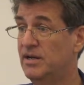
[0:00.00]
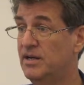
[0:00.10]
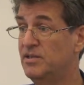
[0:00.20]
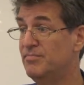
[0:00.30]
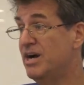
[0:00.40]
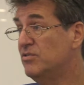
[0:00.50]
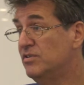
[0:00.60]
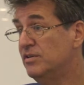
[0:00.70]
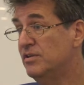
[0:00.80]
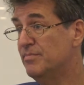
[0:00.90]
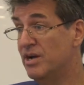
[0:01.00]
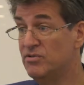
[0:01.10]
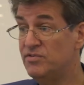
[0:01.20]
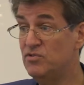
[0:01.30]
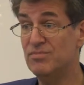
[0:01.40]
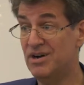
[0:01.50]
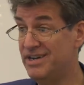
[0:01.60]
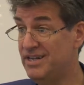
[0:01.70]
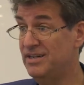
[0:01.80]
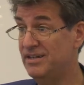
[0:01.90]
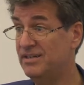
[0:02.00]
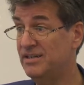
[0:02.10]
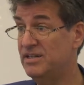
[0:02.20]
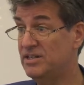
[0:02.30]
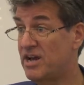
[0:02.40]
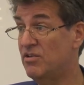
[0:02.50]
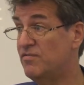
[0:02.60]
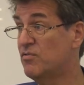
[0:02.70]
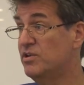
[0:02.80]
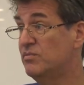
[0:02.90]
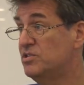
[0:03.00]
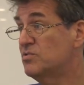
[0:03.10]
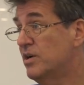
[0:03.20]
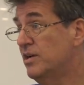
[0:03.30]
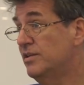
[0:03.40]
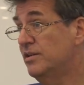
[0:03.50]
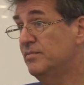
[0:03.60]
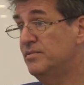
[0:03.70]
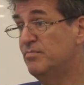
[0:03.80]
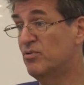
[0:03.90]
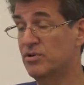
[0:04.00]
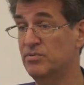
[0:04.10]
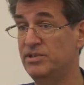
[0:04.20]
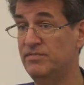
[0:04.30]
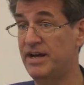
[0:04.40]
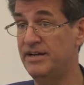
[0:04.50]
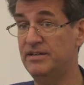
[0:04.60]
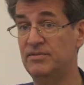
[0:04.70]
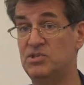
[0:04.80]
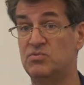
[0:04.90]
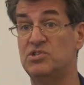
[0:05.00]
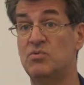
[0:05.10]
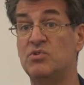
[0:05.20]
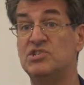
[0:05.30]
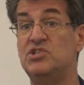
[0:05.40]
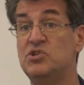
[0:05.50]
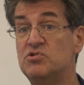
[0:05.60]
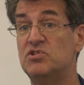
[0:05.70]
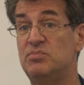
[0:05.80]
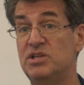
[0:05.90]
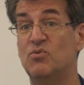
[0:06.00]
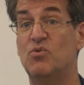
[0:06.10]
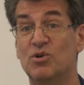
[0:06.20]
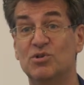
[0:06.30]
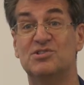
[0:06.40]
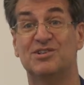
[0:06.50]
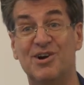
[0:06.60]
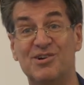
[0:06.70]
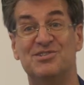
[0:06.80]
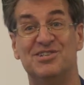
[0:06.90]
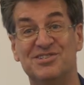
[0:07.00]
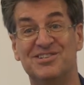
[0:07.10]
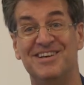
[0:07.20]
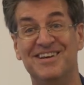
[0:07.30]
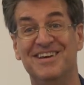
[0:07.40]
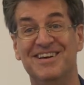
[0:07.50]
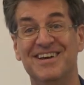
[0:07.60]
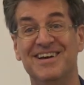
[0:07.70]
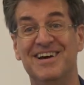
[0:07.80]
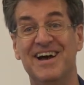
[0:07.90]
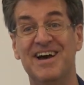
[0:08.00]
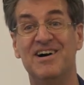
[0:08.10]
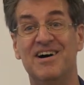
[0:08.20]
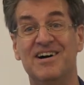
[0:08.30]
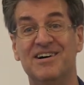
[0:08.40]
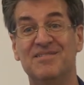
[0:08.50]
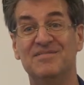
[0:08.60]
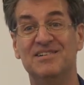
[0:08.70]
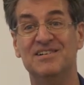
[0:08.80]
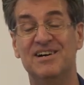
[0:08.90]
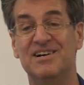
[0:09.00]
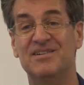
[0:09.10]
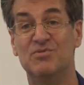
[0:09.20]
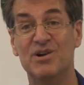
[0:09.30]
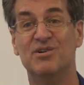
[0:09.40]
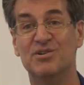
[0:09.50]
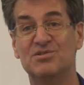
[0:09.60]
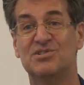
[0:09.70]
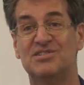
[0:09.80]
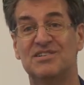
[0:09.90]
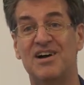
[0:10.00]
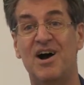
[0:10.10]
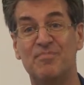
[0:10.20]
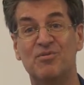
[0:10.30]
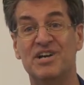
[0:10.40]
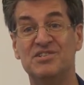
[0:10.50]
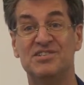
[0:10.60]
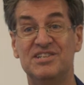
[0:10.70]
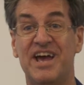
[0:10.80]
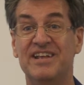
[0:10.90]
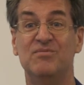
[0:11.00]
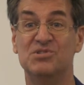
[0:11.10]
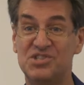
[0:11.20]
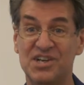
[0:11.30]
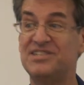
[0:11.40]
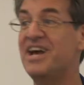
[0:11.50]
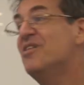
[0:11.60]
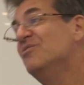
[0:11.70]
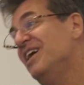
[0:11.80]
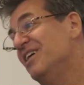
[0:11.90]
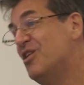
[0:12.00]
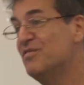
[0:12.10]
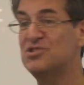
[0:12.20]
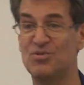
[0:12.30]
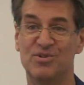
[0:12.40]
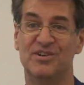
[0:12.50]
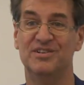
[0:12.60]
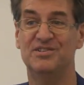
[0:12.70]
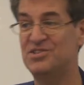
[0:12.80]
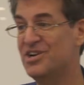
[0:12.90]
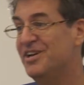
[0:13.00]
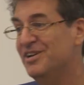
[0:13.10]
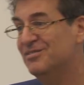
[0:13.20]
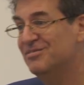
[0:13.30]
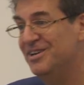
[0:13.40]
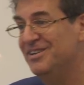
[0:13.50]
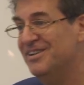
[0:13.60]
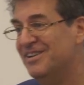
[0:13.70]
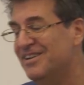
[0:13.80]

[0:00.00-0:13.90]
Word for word: uh, the mountain, the Mountain View mine in California, which is right on the, the border with Nevada, which was which used to be the world's largest uh, uh, rare earths operations, and it was shut down and offshored to China, right?